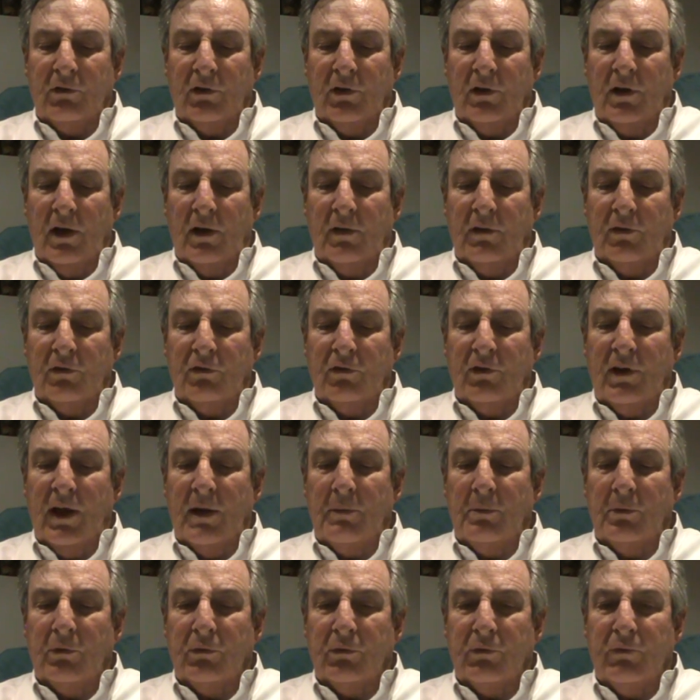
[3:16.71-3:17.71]
You know, the
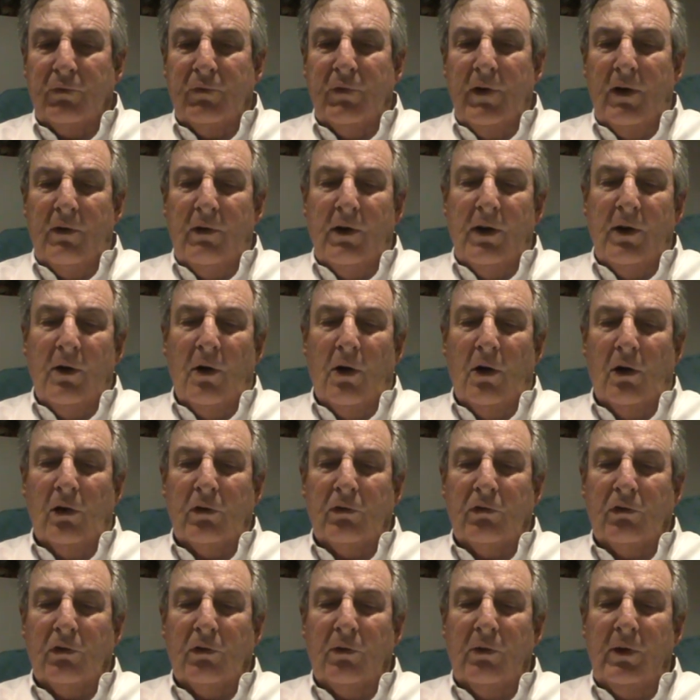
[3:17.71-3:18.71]
stable's very
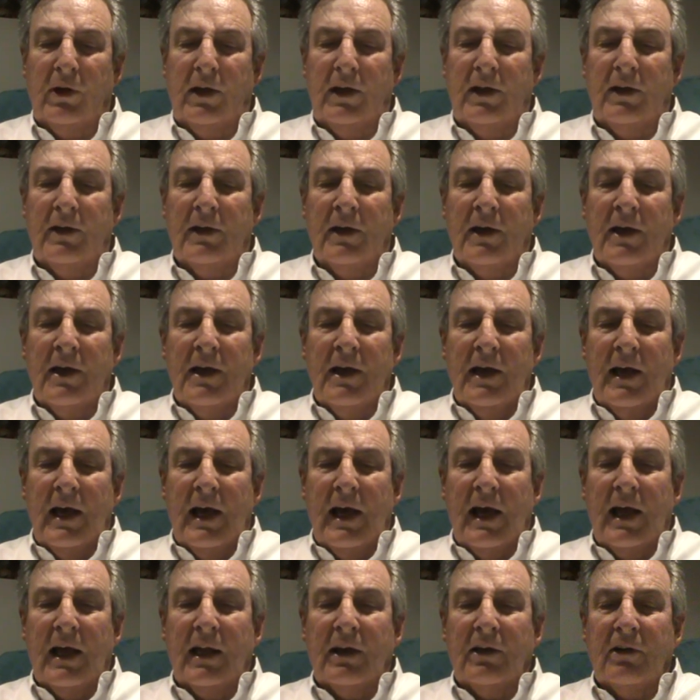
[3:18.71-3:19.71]
hard to read,
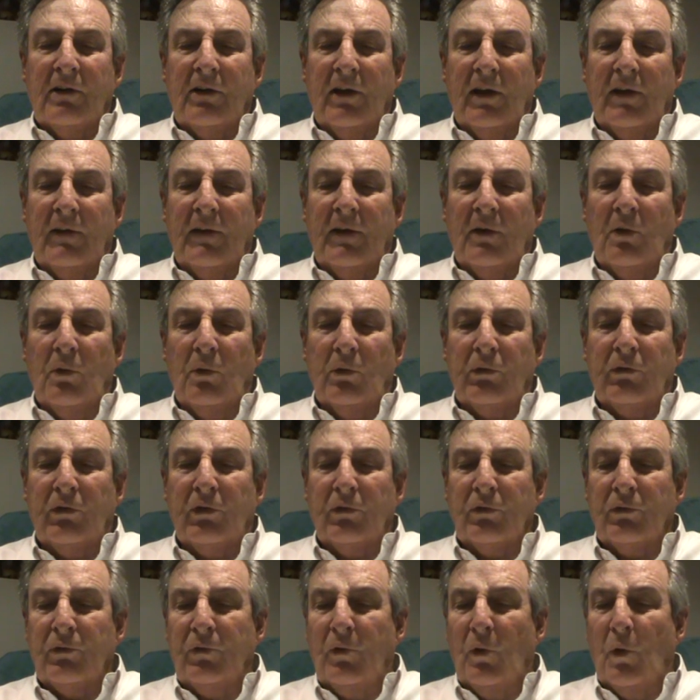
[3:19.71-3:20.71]
and their
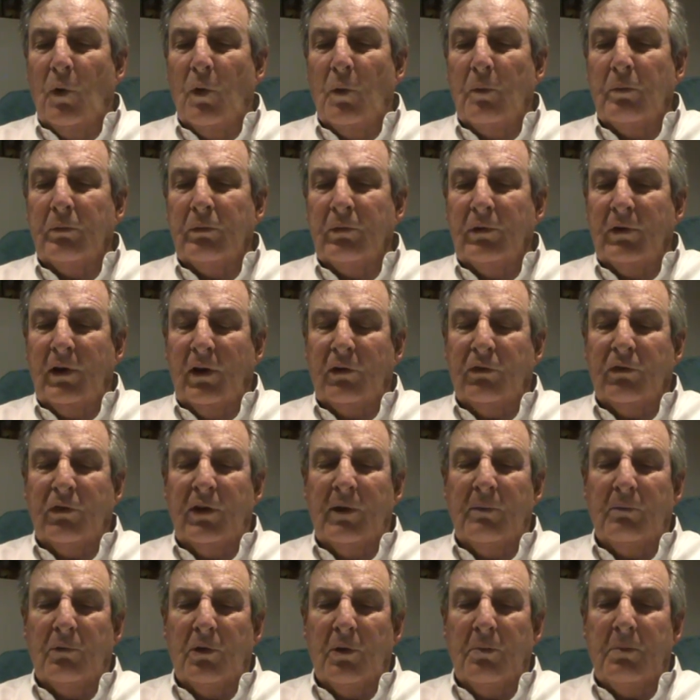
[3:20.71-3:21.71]
horses' form does
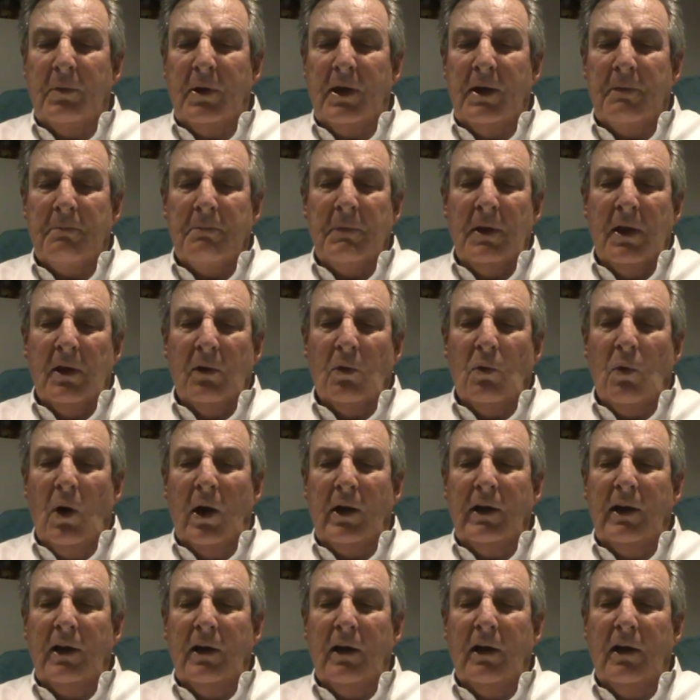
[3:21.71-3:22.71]
seem to be
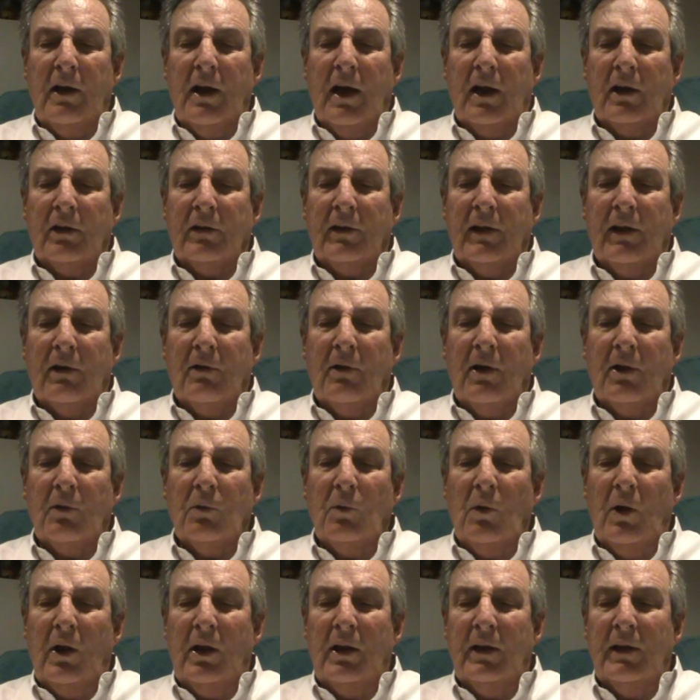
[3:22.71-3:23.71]
quite in and out. They run
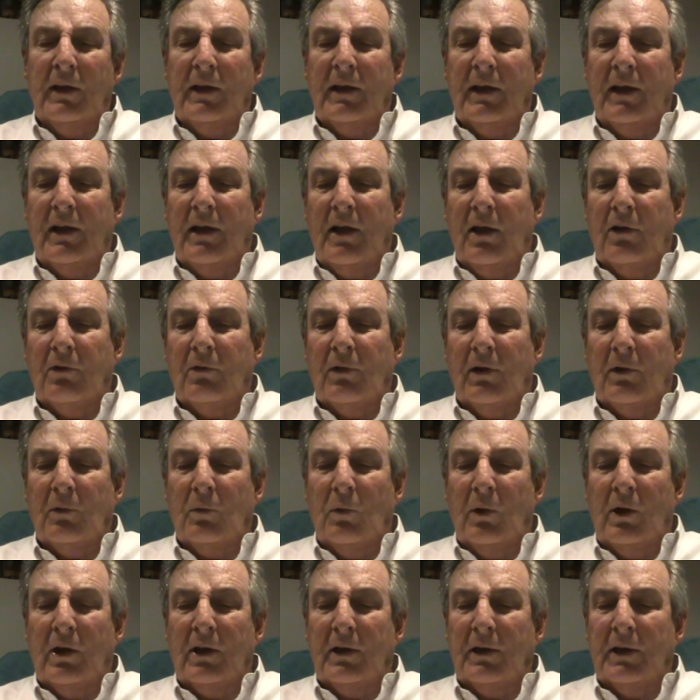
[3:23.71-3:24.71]
well and they don't run
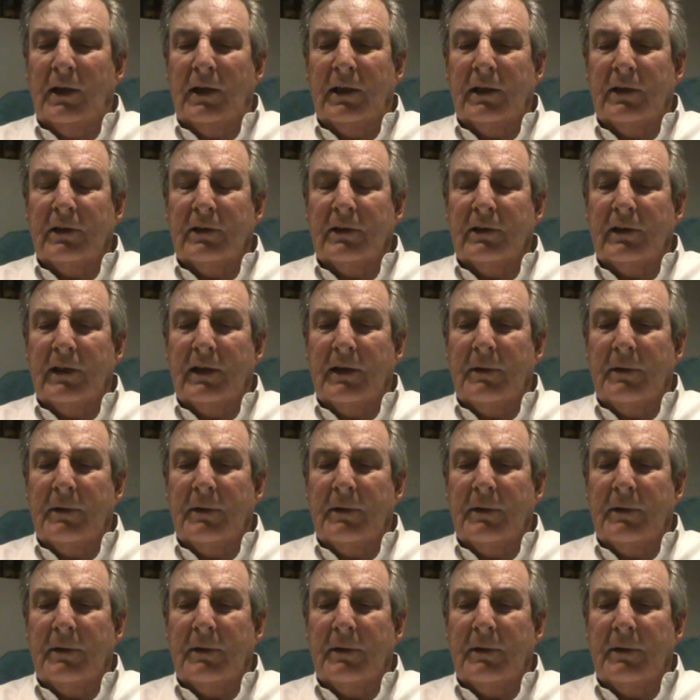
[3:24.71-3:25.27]
well, and